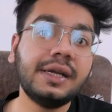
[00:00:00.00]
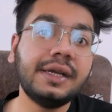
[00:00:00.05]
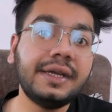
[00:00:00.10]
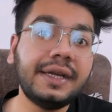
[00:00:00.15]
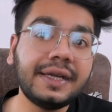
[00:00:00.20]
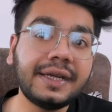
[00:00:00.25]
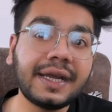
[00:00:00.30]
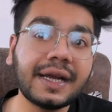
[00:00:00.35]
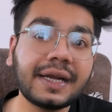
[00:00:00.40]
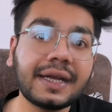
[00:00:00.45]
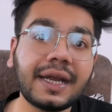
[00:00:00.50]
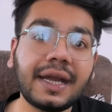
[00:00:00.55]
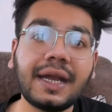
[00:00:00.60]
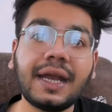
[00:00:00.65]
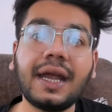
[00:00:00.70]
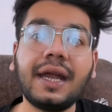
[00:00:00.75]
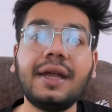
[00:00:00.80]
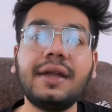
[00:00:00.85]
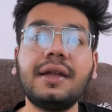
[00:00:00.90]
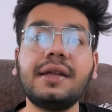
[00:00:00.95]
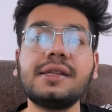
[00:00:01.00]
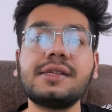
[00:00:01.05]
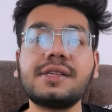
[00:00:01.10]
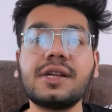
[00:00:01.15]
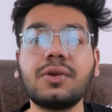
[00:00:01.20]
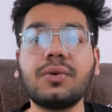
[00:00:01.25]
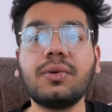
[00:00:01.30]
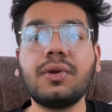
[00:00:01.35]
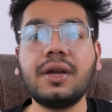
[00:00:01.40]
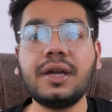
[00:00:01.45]
Detect and handle
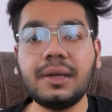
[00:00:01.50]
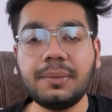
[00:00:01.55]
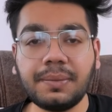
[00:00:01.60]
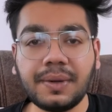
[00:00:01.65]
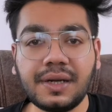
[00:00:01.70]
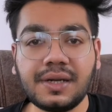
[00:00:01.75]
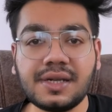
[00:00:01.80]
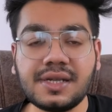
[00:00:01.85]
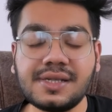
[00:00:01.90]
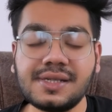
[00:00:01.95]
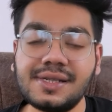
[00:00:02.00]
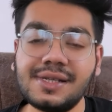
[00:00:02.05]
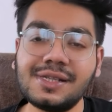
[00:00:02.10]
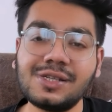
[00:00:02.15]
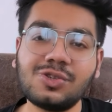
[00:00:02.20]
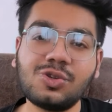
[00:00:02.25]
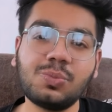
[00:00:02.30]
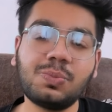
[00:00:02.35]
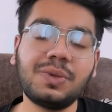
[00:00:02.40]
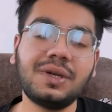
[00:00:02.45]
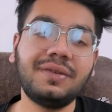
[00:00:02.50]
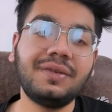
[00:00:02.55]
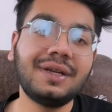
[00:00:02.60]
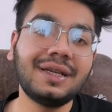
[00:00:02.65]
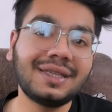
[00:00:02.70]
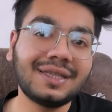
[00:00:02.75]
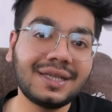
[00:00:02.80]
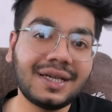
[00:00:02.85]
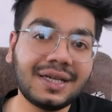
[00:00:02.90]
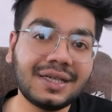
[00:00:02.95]
circular dependencies to
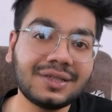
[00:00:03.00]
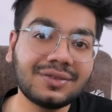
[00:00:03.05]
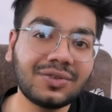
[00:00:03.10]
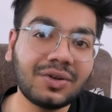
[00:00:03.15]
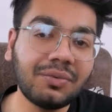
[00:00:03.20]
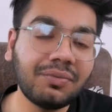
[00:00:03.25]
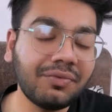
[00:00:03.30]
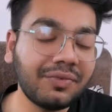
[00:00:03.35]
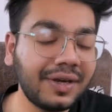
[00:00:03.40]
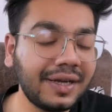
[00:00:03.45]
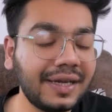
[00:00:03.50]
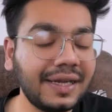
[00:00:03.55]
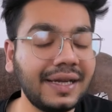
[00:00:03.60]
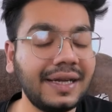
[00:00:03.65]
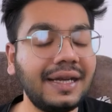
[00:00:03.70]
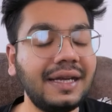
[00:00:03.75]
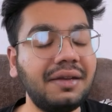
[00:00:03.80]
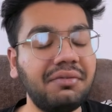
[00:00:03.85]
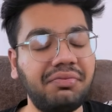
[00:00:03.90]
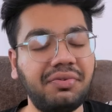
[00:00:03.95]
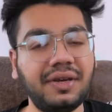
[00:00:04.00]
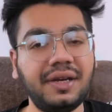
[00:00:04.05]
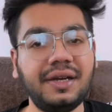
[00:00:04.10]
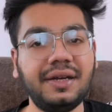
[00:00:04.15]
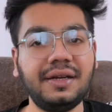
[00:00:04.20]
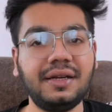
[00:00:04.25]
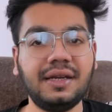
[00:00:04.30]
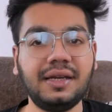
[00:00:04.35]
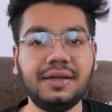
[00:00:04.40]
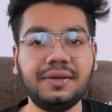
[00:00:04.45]
prevent threads from waiting
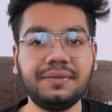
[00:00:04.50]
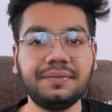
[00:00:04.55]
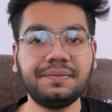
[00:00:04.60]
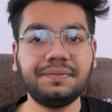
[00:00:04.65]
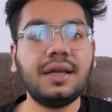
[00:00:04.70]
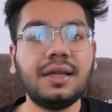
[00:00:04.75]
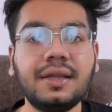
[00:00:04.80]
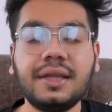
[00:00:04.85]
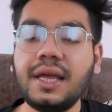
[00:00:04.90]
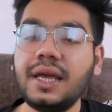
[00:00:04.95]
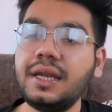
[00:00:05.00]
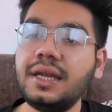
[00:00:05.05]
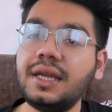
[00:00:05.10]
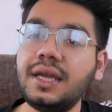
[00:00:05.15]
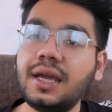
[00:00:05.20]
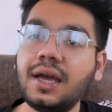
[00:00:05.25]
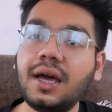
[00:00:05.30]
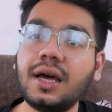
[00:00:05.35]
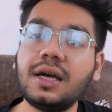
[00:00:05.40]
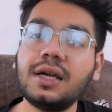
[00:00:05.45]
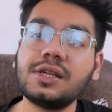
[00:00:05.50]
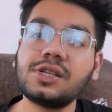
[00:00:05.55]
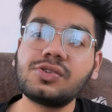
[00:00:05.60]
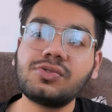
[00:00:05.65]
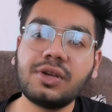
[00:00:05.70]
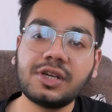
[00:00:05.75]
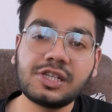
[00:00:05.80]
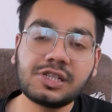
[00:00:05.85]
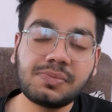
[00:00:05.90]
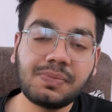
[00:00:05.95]
indefinitely. Then he has
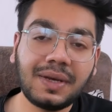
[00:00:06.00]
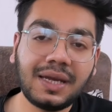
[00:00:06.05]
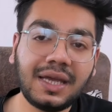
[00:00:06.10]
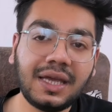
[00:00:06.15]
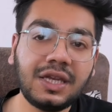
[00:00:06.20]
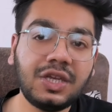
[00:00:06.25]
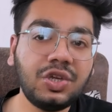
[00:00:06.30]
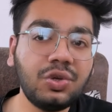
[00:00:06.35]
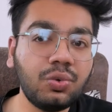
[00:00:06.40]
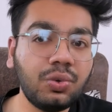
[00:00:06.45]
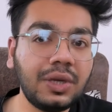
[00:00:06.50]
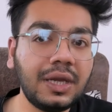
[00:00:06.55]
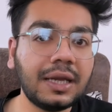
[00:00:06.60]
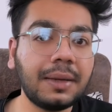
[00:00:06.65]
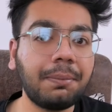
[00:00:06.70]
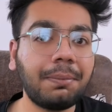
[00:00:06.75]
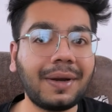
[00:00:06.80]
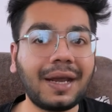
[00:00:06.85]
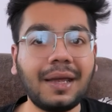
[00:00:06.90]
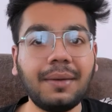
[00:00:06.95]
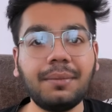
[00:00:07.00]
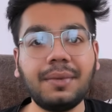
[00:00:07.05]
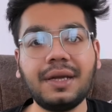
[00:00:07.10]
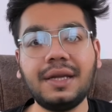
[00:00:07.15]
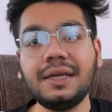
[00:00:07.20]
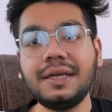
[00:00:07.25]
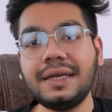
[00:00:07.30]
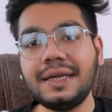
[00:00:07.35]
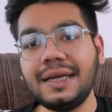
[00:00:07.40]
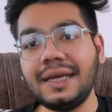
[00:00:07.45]
to explain unique
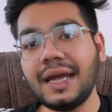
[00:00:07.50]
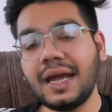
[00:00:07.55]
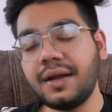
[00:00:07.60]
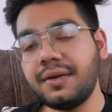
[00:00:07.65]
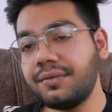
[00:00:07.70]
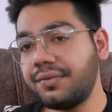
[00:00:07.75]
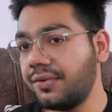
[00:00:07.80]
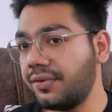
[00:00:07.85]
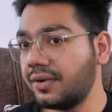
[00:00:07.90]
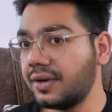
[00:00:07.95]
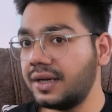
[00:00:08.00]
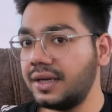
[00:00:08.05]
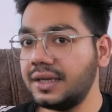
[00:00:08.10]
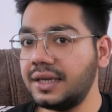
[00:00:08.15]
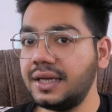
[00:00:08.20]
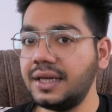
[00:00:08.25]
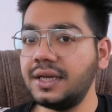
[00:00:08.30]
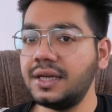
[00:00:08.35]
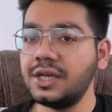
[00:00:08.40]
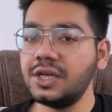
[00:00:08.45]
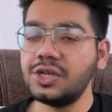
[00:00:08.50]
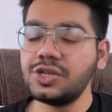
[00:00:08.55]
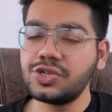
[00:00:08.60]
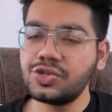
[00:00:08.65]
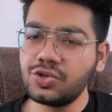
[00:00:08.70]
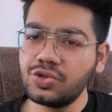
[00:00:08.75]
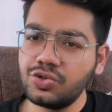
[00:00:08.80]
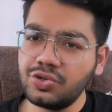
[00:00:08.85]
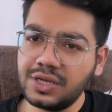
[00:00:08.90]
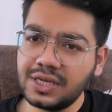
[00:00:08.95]
primary key and foreign key.
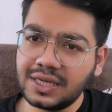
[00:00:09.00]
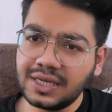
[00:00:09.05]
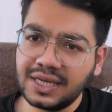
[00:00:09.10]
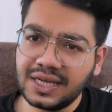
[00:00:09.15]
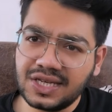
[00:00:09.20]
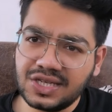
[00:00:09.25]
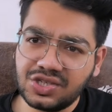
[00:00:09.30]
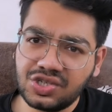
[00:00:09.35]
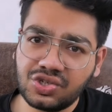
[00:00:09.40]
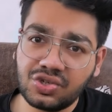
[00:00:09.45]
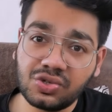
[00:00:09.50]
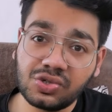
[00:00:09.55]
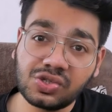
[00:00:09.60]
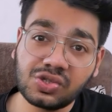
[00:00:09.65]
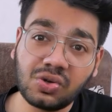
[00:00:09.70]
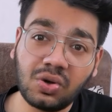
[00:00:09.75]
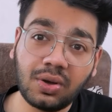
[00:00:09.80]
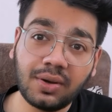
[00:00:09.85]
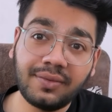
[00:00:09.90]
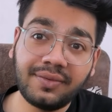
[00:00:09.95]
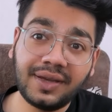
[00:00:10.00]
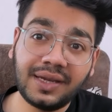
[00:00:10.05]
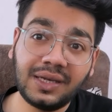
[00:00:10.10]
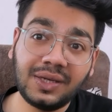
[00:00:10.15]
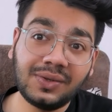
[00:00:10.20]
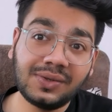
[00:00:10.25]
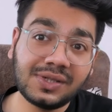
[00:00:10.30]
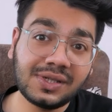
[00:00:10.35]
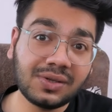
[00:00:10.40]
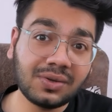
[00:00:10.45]
So unique key ensures all
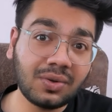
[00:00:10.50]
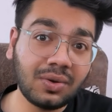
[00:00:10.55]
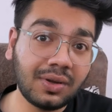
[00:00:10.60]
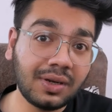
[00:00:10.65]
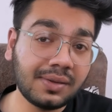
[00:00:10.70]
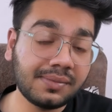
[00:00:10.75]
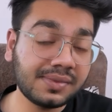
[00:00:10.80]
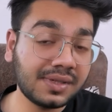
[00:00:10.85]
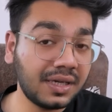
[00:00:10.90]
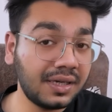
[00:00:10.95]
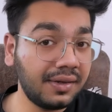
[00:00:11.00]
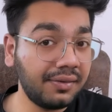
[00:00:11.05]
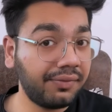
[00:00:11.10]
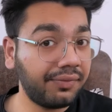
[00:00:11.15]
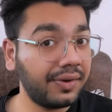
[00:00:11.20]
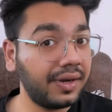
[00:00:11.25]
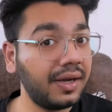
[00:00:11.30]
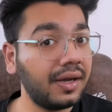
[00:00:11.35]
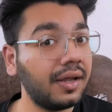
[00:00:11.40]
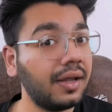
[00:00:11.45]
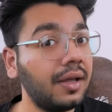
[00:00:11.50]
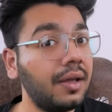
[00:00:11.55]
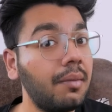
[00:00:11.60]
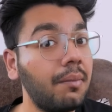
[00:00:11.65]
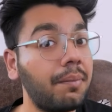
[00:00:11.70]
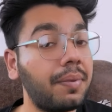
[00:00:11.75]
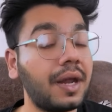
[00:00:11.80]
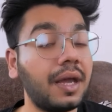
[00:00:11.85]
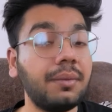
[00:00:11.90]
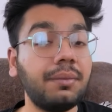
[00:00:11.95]
values in columns are different.
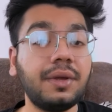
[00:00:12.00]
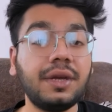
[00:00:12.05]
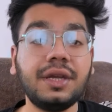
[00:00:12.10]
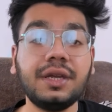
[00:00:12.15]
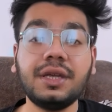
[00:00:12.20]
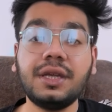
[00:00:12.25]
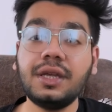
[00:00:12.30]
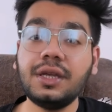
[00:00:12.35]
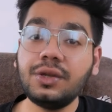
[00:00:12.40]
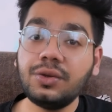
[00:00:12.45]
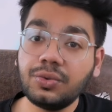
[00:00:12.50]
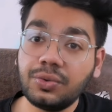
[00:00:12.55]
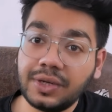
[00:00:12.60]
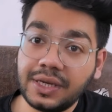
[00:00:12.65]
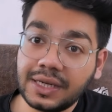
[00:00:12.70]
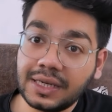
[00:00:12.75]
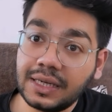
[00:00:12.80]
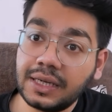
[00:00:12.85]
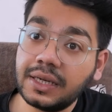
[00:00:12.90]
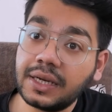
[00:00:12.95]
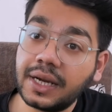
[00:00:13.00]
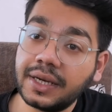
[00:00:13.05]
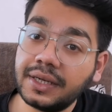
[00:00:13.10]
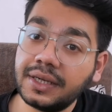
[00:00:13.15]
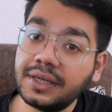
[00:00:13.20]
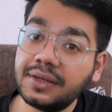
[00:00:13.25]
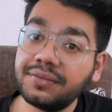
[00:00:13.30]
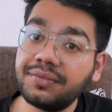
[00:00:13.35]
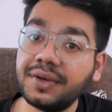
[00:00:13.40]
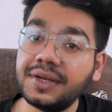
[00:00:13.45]
Primary key uniquely
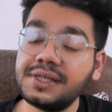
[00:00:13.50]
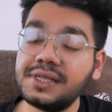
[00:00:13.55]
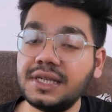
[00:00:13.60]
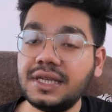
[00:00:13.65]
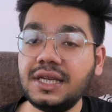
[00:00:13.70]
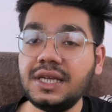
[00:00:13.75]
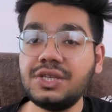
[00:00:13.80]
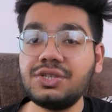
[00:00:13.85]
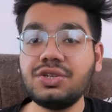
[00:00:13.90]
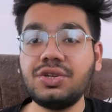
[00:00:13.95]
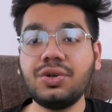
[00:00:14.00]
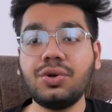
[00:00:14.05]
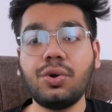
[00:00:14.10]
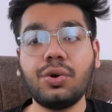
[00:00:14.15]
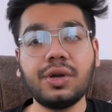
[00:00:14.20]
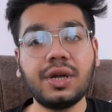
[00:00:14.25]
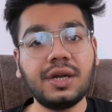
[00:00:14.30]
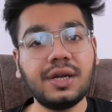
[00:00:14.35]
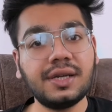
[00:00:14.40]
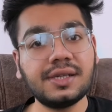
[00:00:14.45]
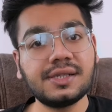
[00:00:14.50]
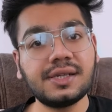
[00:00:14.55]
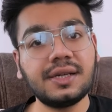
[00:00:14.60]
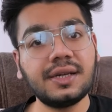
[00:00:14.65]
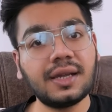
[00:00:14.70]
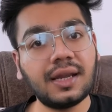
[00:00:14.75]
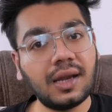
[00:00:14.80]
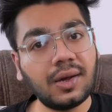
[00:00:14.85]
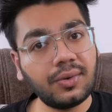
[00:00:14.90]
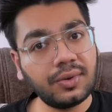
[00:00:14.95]
identifies each record and
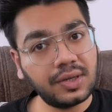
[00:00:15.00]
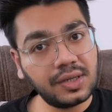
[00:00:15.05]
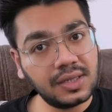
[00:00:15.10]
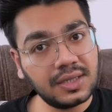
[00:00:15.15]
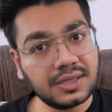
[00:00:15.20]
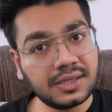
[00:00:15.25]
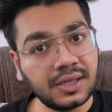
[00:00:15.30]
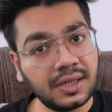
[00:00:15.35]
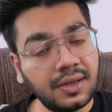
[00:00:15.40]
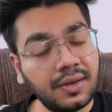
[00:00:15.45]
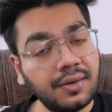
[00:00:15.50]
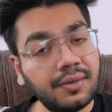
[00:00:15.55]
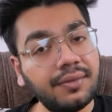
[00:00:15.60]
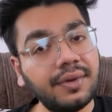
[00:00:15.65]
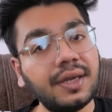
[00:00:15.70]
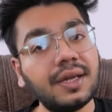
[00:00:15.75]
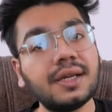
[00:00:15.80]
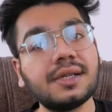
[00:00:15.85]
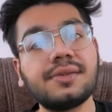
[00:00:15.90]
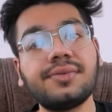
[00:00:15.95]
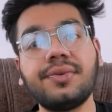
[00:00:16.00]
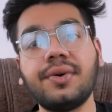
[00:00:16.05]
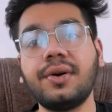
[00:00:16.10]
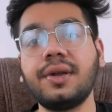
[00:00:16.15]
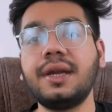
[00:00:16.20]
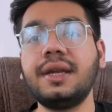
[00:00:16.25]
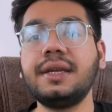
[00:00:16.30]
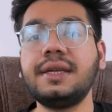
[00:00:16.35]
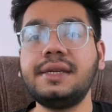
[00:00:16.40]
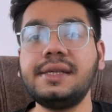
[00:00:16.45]
doesn't allow nulls, whereas
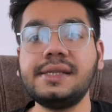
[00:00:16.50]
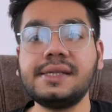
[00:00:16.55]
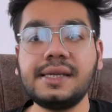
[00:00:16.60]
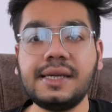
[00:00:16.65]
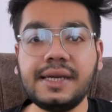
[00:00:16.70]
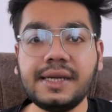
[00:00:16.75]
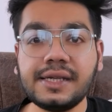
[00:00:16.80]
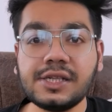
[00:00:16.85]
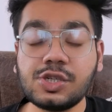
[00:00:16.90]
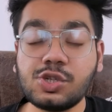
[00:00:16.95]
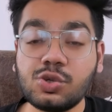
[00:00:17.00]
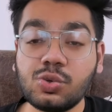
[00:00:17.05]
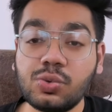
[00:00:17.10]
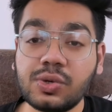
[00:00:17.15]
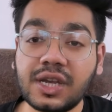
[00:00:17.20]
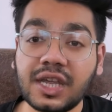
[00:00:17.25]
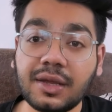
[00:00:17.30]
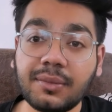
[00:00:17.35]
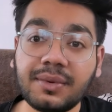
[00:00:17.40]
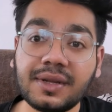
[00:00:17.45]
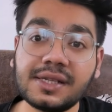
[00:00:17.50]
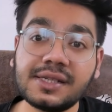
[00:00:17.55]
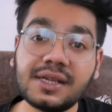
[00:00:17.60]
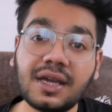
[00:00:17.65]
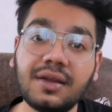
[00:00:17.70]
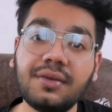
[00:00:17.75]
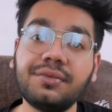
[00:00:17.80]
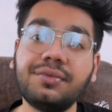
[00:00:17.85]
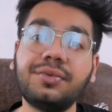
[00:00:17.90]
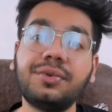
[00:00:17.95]
foreign keys links two tables
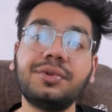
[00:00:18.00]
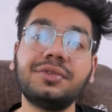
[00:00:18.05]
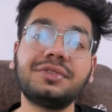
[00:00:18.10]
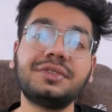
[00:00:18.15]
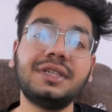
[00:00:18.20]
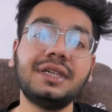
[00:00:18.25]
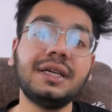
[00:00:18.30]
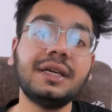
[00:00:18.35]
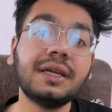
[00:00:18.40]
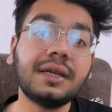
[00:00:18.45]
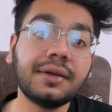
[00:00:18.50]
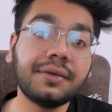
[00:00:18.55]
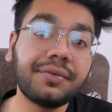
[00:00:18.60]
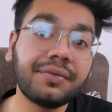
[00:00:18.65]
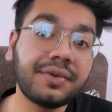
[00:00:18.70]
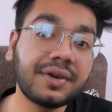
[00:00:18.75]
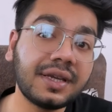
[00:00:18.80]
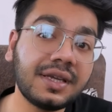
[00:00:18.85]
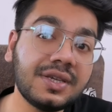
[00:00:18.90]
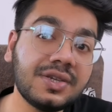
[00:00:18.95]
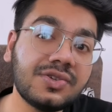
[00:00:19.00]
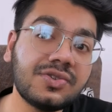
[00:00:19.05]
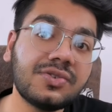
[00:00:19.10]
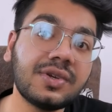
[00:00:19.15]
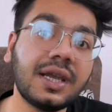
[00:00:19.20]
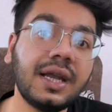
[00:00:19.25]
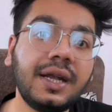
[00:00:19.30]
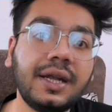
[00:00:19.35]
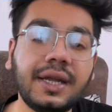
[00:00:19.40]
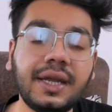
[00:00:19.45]
enforcing
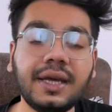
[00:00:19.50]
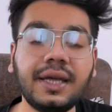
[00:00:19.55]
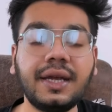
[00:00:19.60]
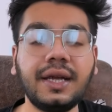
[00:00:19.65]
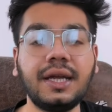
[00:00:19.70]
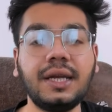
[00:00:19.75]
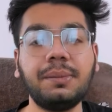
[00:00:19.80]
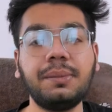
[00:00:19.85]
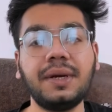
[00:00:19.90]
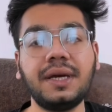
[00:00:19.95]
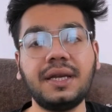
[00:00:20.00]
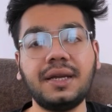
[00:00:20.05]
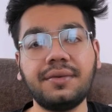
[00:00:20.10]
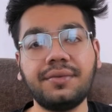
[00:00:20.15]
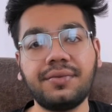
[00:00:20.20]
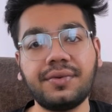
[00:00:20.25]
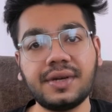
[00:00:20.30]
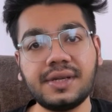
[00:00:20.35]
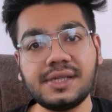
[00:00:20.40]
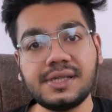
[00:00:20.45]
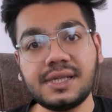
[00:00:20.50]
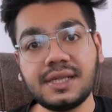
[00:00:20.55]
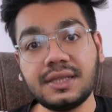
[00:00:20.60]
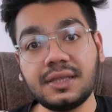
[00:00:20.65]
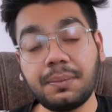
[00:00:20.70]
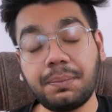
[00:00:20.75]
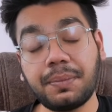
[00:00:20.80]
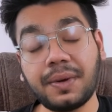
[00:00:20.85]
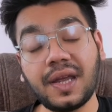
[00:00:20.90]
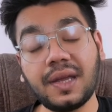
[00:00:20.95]
referential integrity by referencing
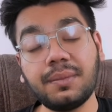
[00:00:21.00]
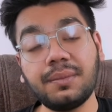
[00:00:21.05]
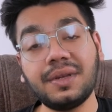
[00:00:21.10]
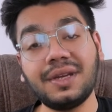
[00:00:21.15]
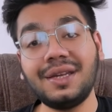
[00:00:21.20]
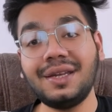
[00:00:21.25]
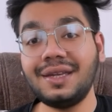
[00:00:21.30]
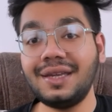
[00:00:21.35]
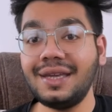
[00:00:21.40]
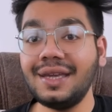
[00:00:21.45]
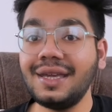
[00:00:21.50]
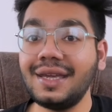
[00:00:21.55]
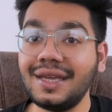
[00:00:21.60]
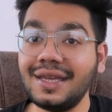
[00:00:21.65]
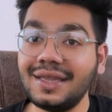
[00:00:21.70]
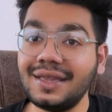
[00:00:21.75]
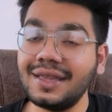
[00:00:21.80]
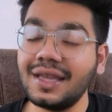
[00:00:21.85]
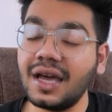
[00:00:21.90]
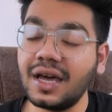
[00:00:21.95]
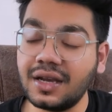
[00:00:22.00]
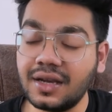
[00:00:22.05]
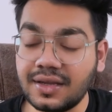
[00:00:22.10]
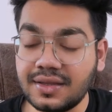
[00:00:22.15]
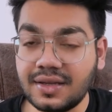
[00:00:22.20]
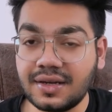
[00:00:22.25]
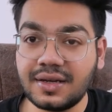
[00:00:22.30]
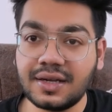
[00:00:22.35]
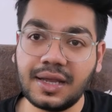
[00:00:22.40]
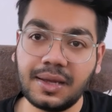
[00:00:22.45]
the primary key in
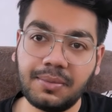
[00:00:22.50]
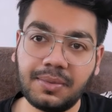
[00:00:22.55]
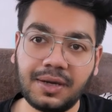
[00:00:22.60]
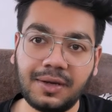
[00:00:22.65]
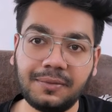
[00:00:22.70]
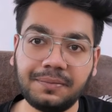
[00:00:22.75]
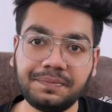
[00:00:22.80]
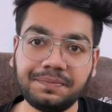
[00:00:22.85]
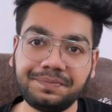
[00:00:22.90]
another table.